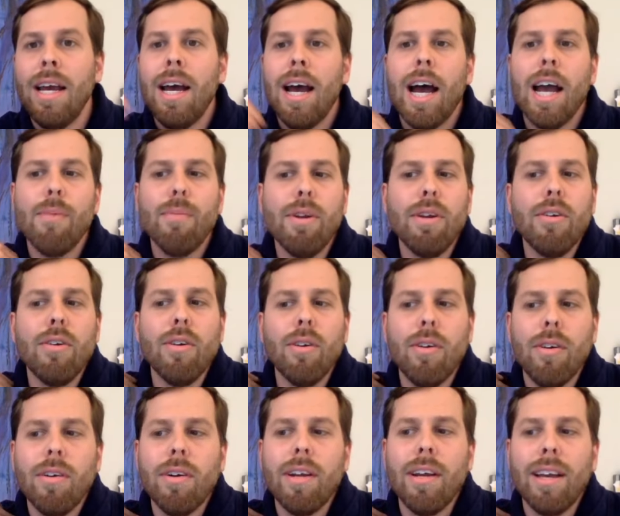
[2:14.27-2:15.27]
I'm a
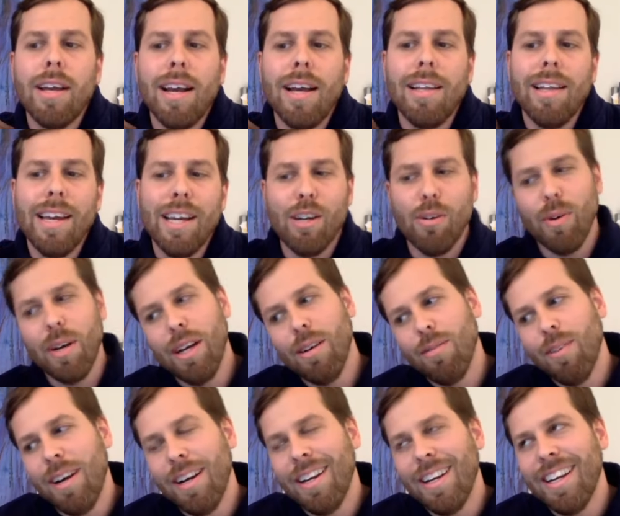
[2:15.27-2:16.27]
nerd, and I like grant
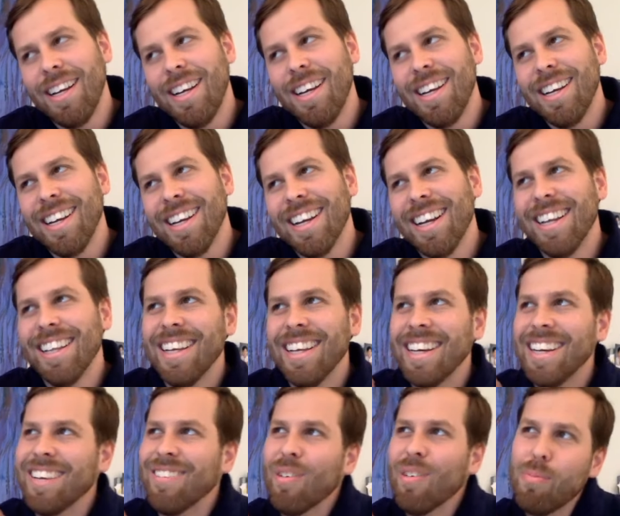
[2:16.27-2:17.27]
writing, and I
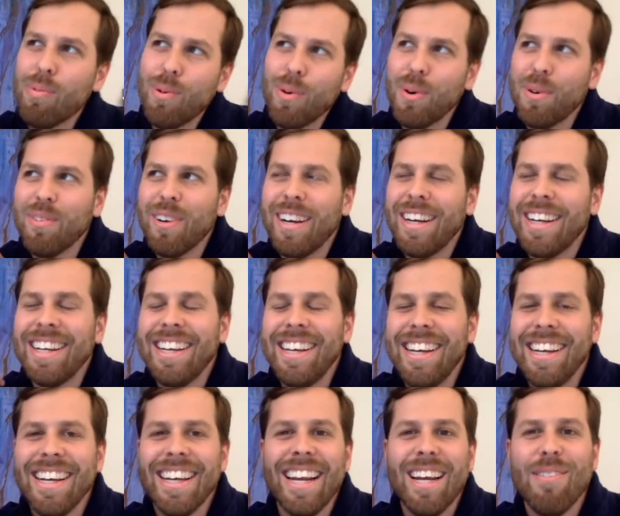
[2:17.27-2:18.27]
like report
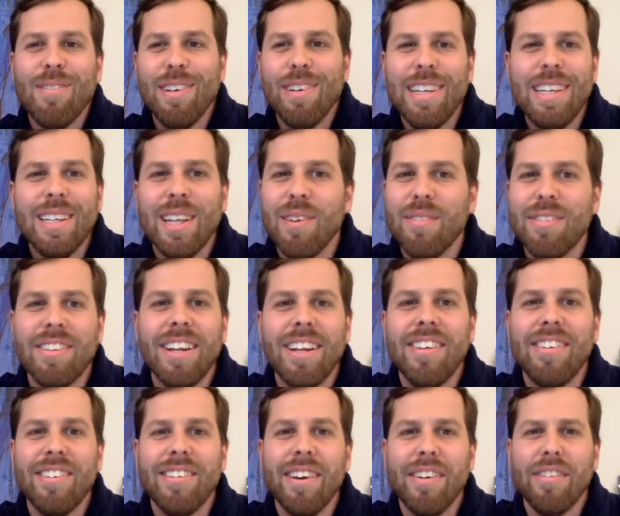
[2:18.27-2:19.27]
writing, and I really love
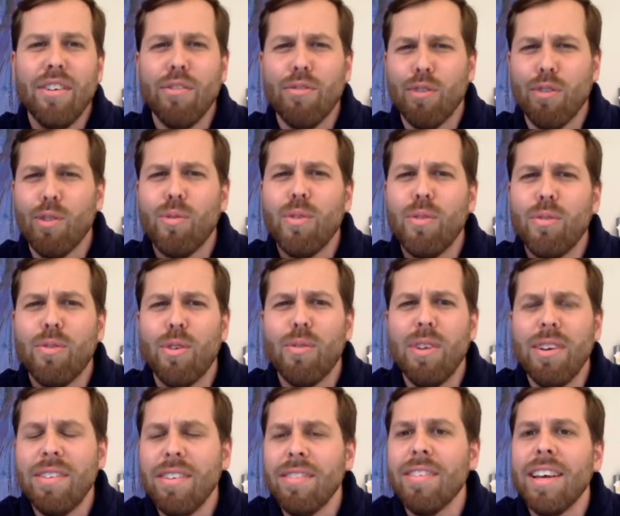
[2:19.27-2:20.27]
stage directions for
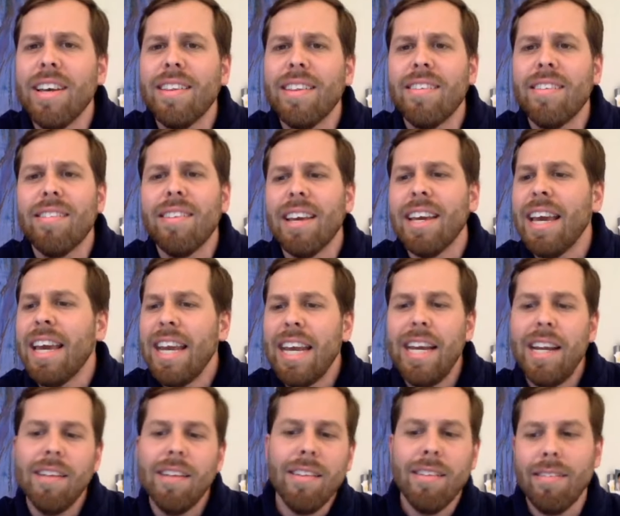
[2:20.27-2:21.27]
reasons like this. It's like, he
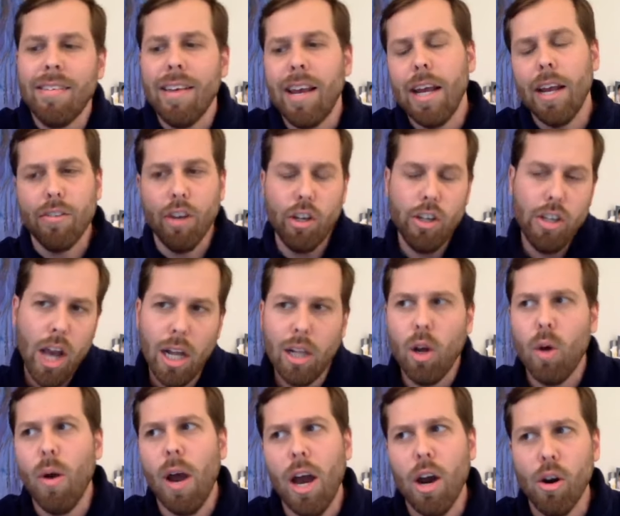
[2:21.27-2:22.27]
doesn't say it's a
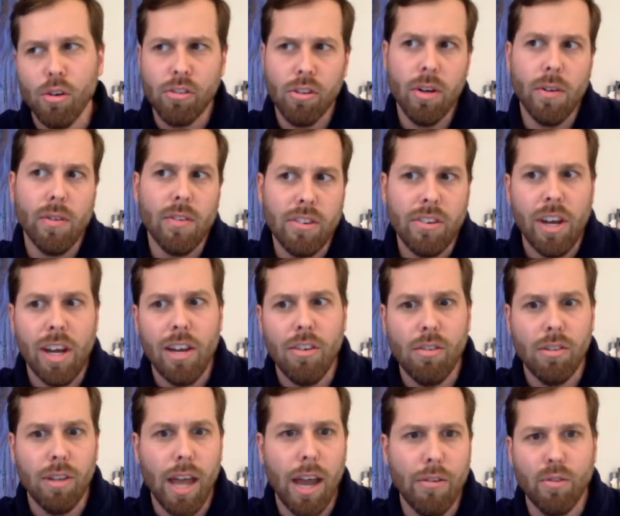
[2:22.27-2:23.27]
yellow house on stage
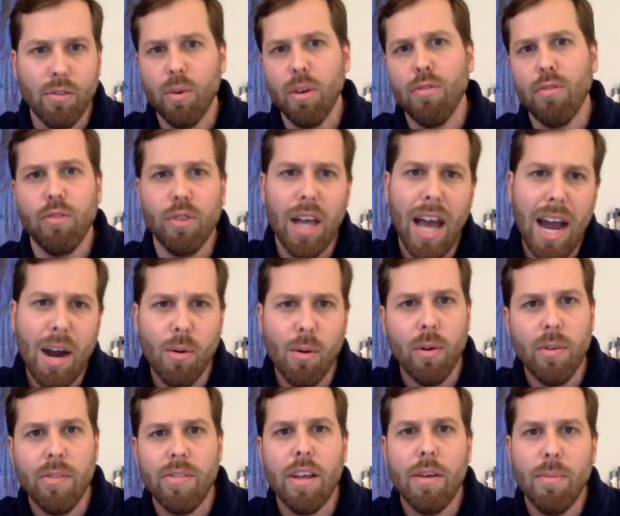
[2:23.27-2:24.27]
left with
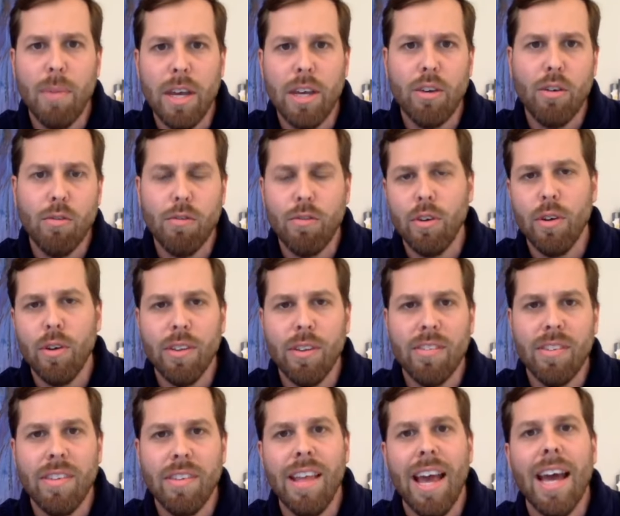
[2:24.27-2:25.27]
flowers that make you feel this
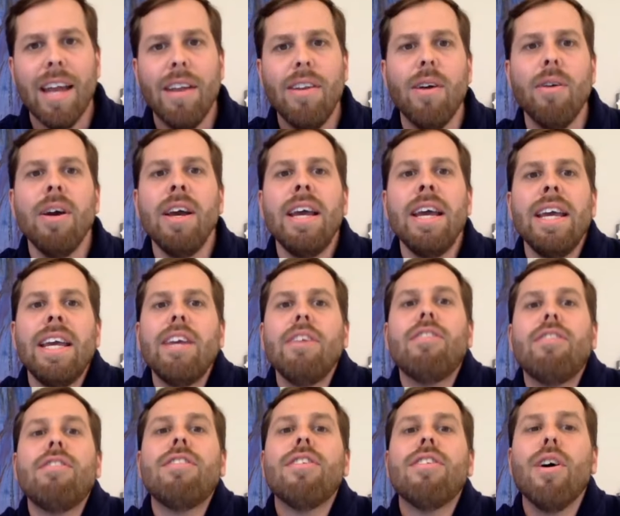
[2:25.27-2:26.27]
and that. No, he
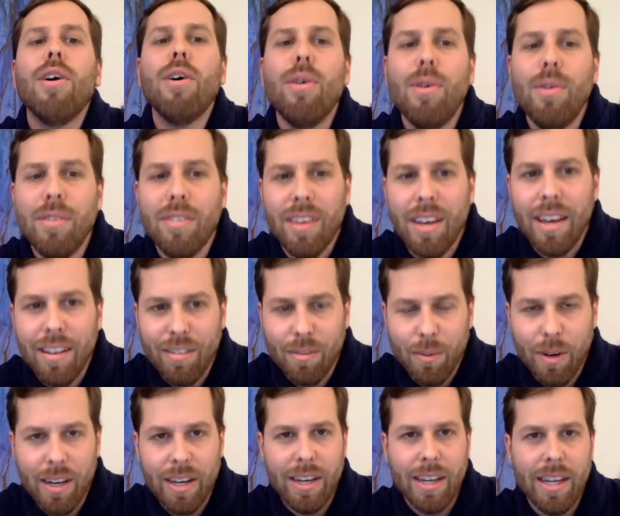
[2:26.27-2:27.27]
shows us
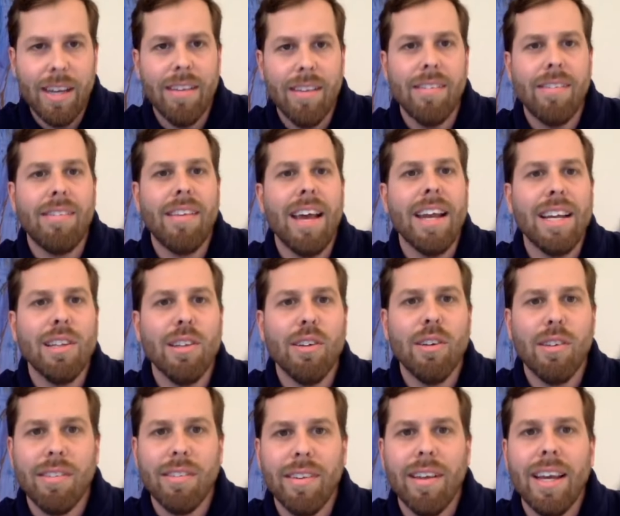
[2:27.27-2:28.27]
what his setting
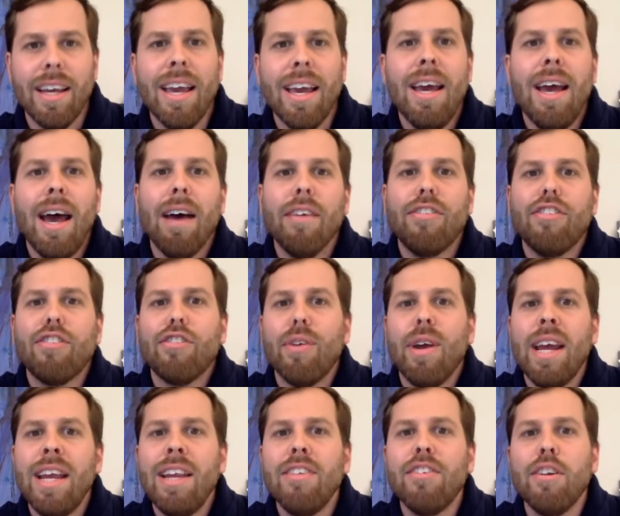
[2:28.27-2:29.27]
looks like. A
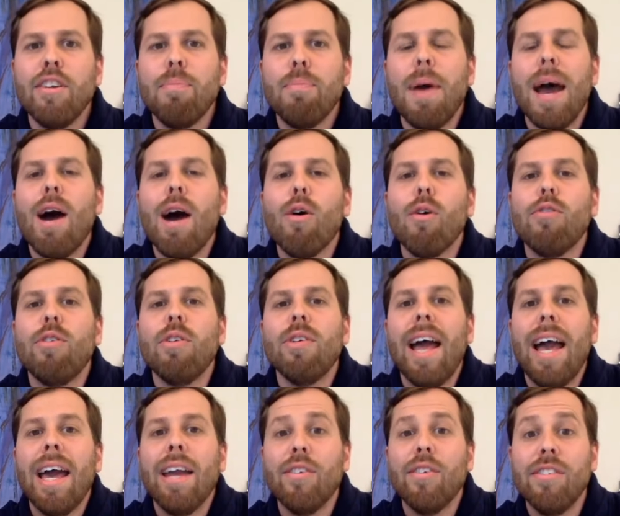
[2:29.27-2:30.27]
strange and powerful
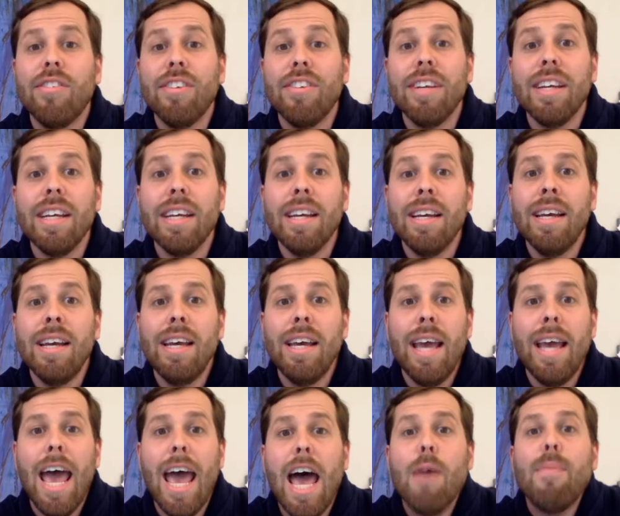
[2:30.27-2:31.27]
energy
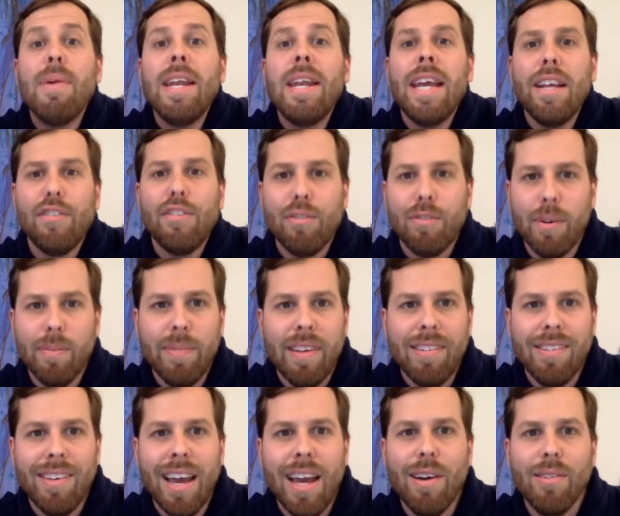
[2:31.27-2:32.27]
emanates from
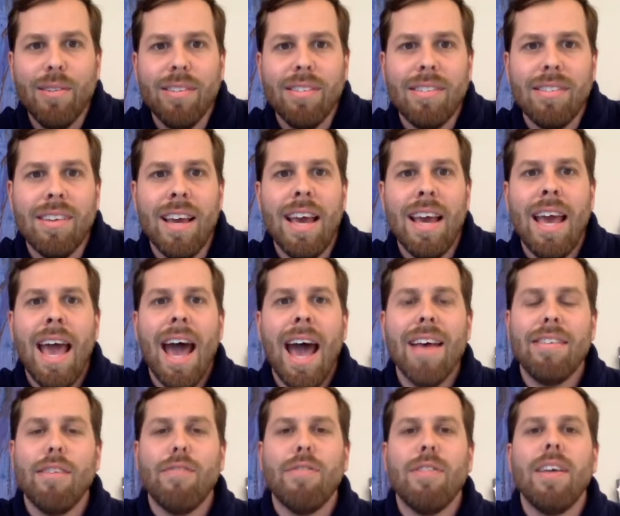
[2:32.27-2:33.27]
this house,
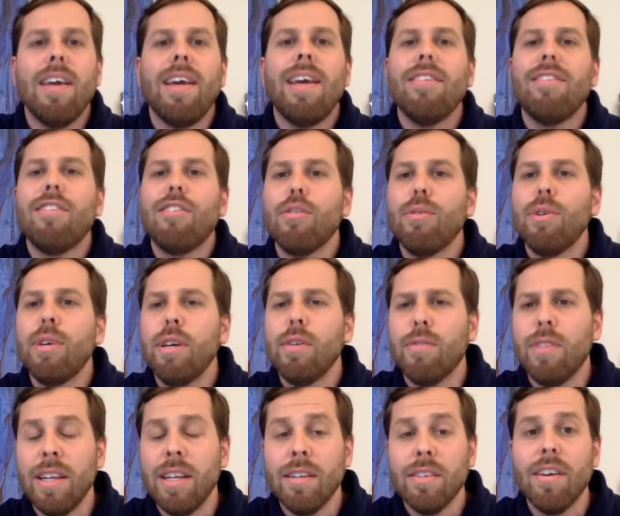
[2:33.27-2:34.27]
as if the history of
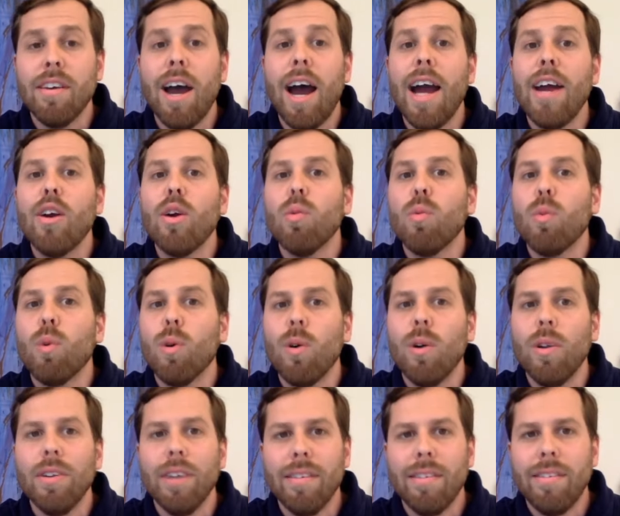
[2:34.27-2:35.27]
the entire
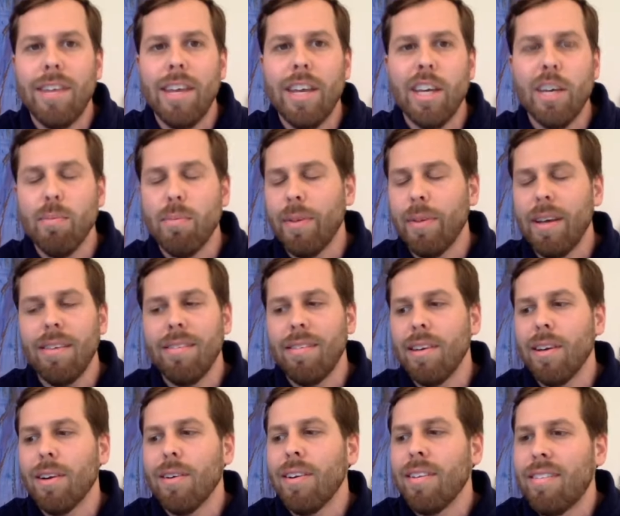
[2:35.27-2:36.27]
world has taken place
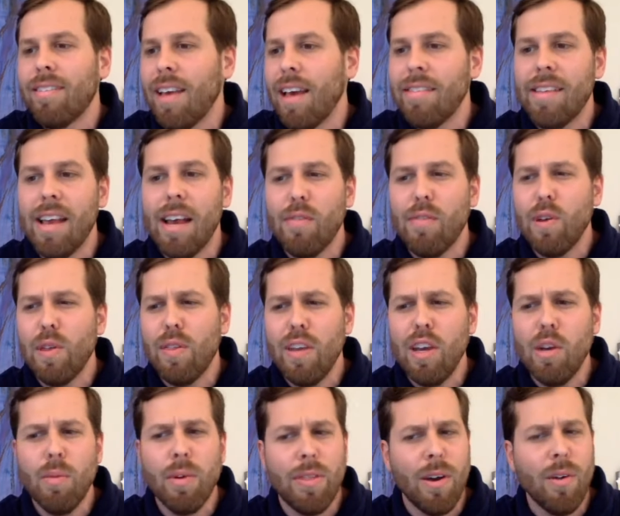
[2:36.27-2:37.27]
here. It says
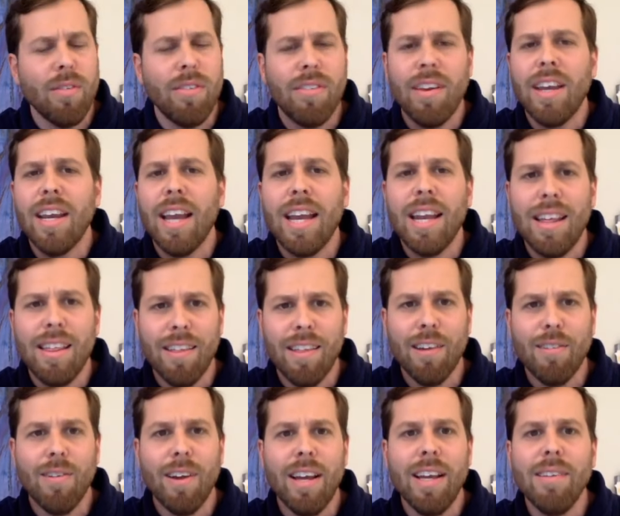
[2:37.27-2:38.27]
everything without saying anything,
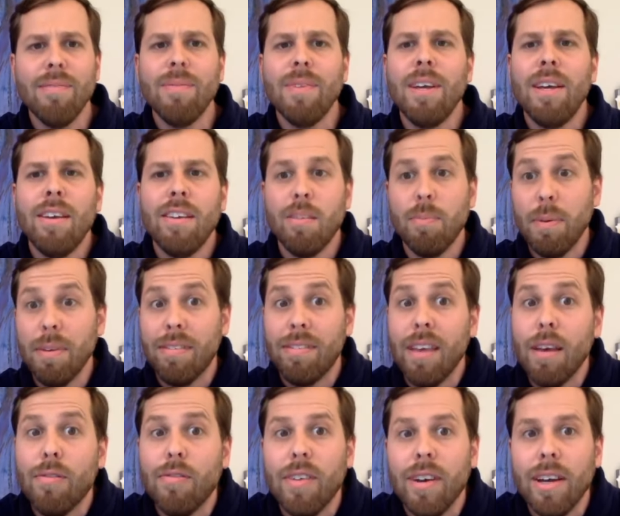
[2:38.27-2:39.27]
right?
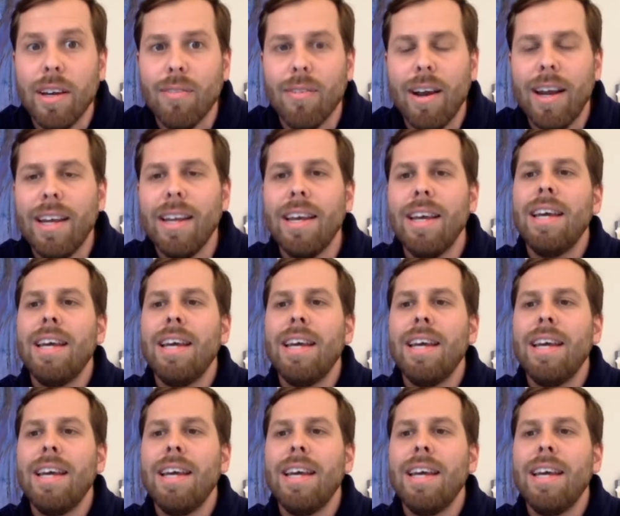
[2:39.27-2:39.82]
Specific, right?